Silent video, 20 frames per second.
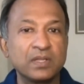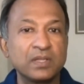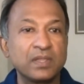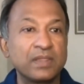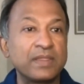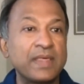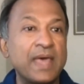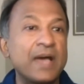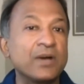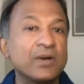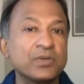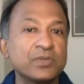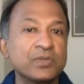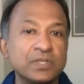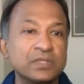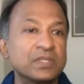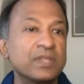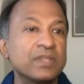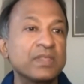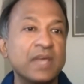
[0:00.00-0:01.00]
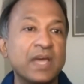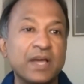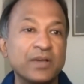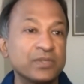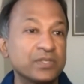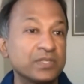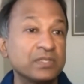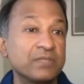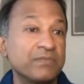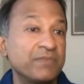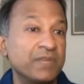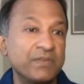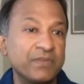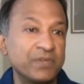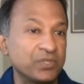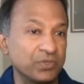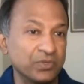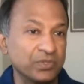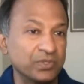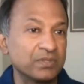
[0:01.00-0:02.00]
thousands and thousands of
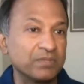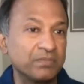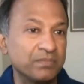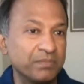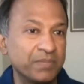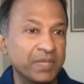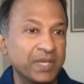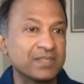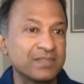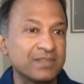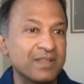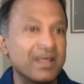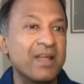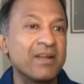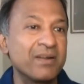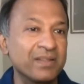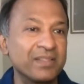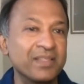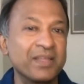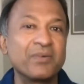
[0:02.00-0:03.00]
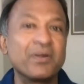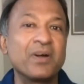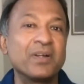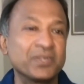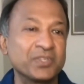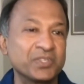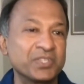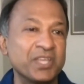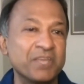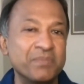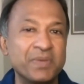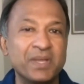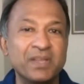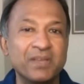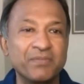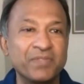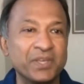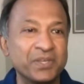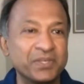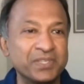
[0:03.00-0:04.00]
individuals, because there aren't so many
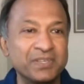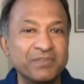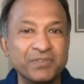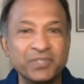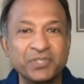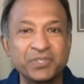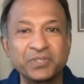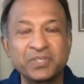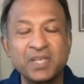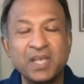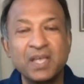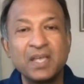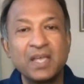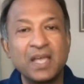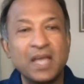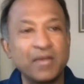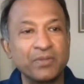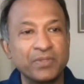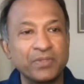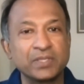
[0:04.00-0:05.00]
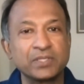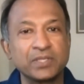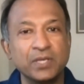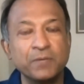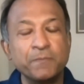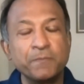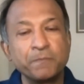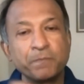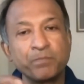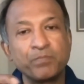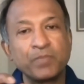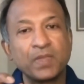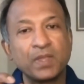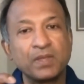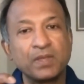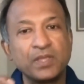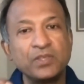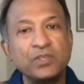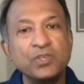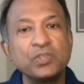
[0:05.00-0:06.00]
of those individuals out there. So
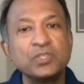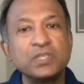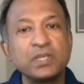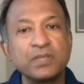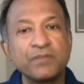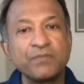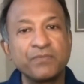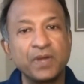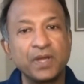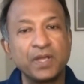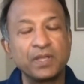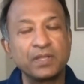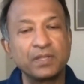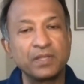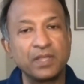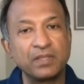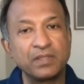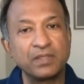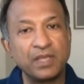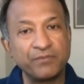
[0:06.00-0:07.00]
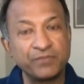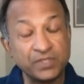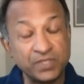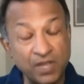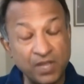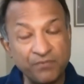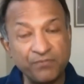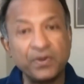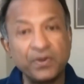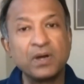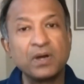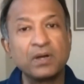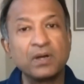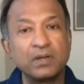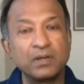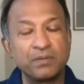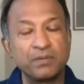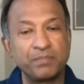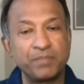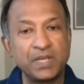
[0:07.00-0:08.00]
they're usually confined, they have so
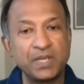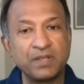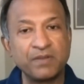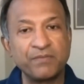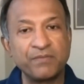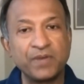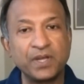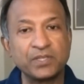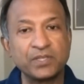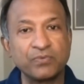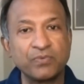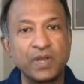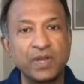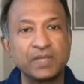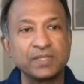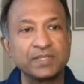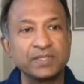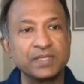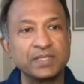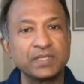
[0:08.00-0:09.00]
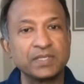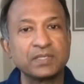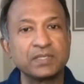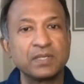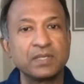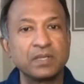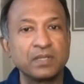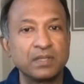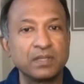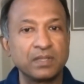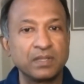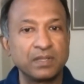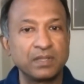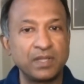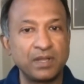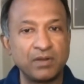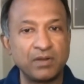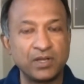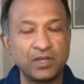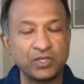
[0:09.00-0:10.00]
far been confined to rare diseases.
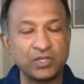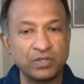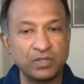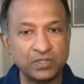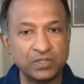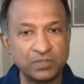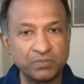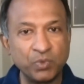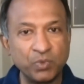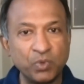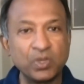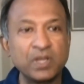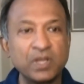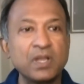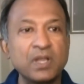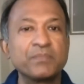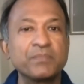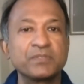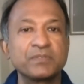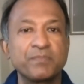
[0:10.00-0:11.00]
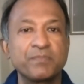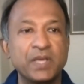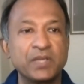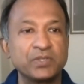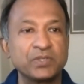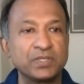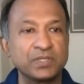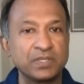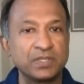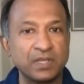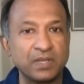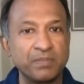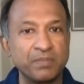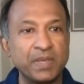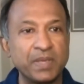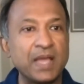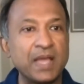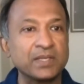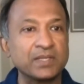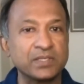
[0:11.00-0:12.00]
There are smaller numbers of patients that can be
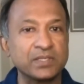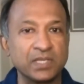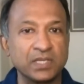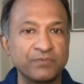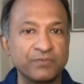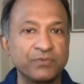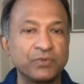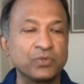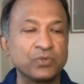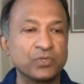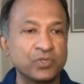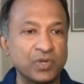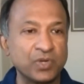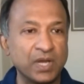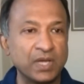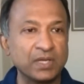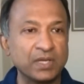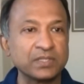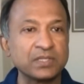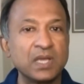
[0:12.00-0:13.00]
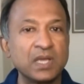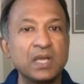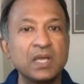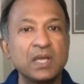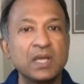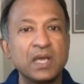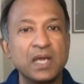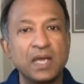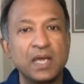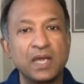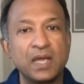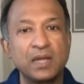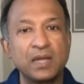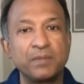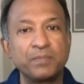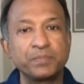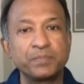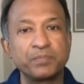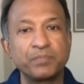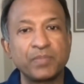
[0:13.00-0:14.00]
accessed for trials.
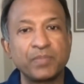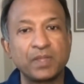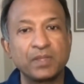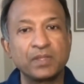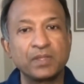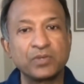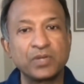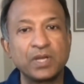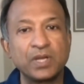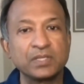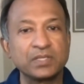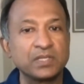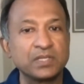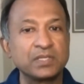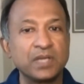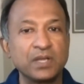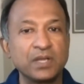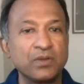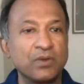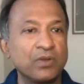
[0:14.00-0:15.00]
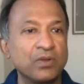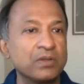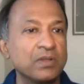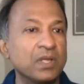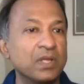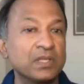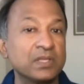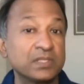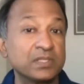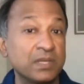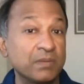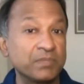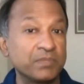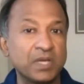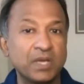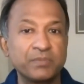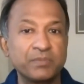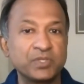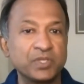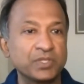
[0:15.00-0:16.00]
The trials are done on
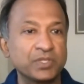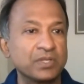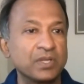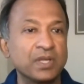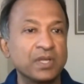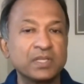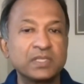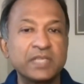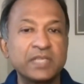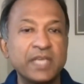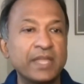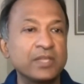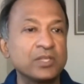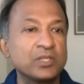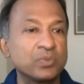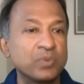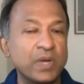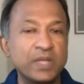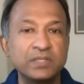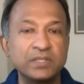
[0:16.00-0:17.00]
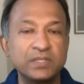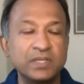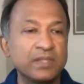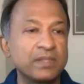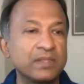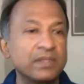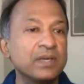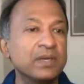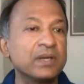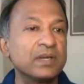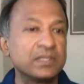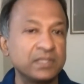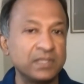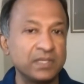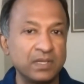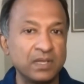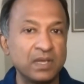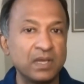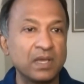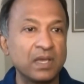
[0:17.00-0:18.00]
sometimes just 10, 20,
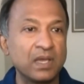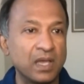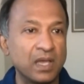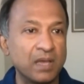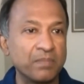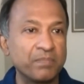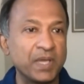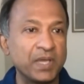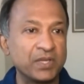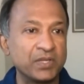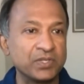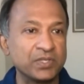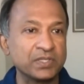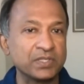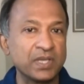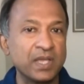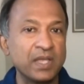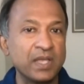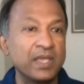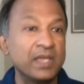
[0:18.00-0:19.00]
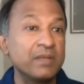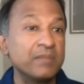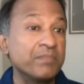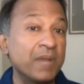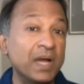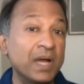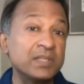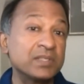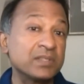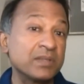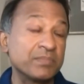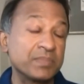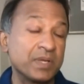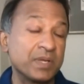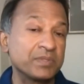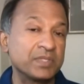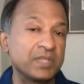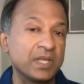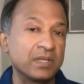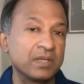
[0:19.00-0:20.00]
30 patients. It might
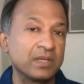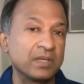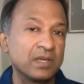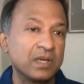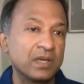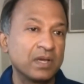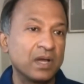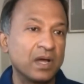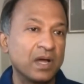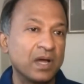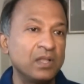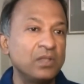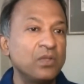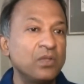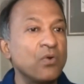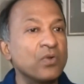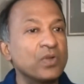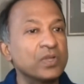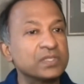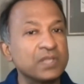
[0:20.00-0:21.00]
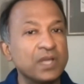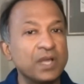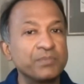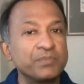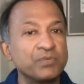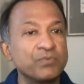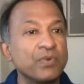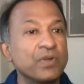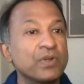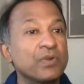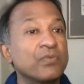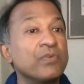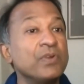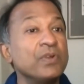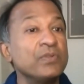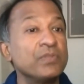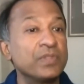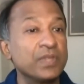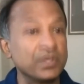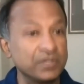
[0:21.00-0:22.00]
sometimes take a longer time to
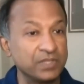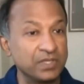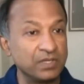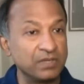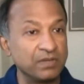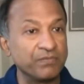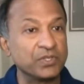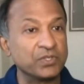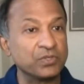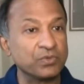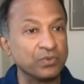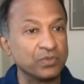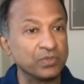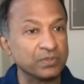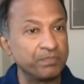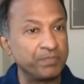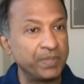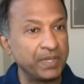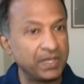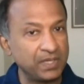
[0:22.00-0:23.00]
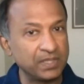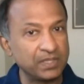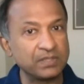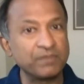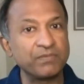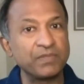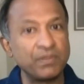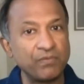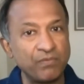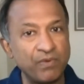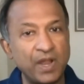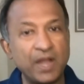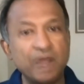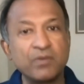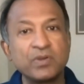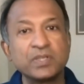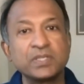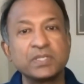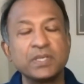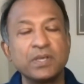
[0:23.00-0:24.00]
recruit those individuals because of the
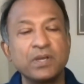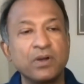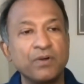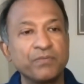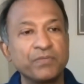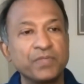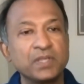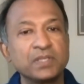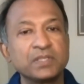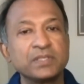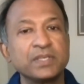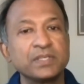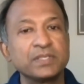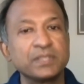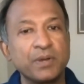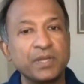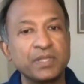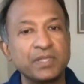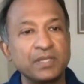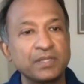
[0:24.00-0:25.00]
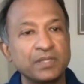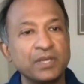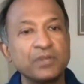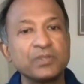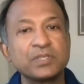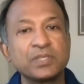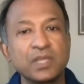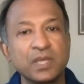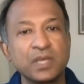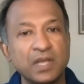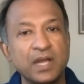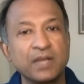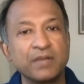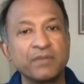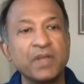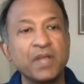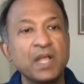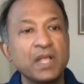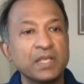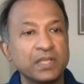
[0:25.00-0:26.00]
rarity of the disease. So I think those are the kind
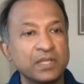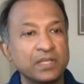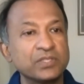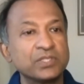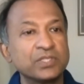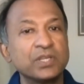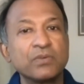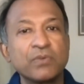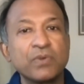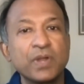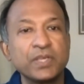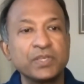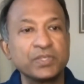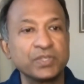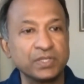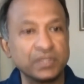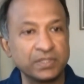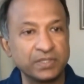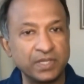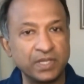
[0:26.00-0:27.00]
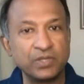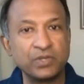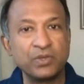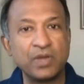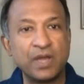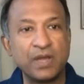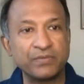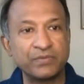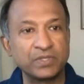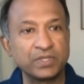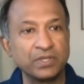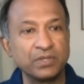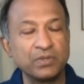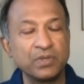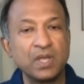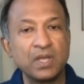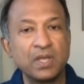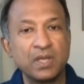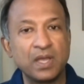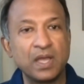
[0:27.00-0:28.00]
of considerations that you have to
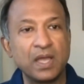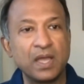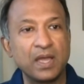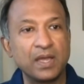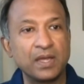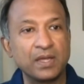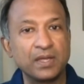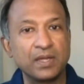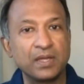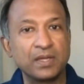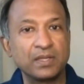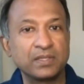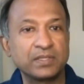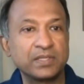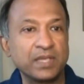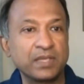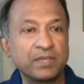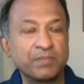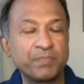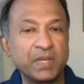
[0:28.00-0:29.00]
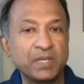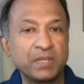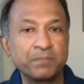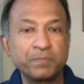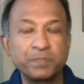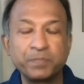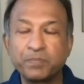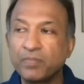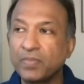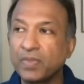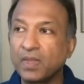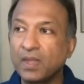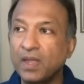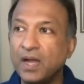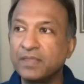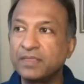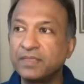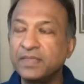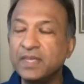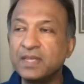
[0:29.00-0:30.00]
take. But
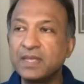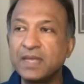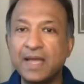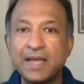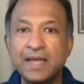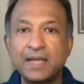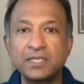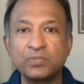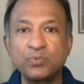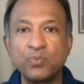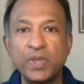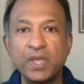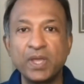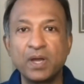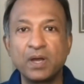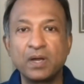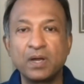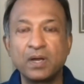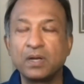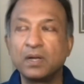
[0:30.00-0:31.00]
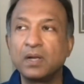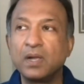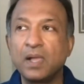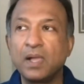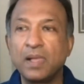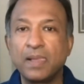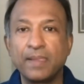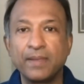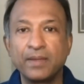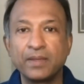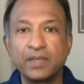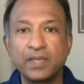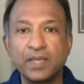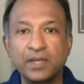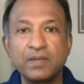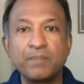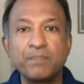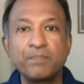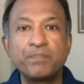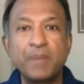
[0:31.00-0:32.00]
I think as we are
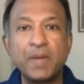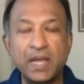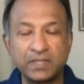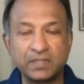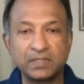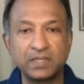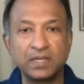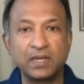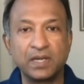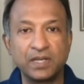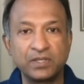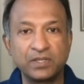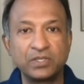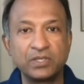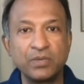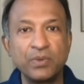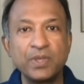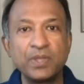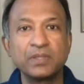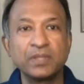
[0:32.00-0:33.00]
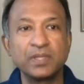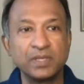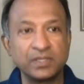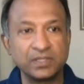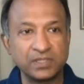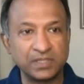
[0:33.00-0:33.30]
getting better at doing these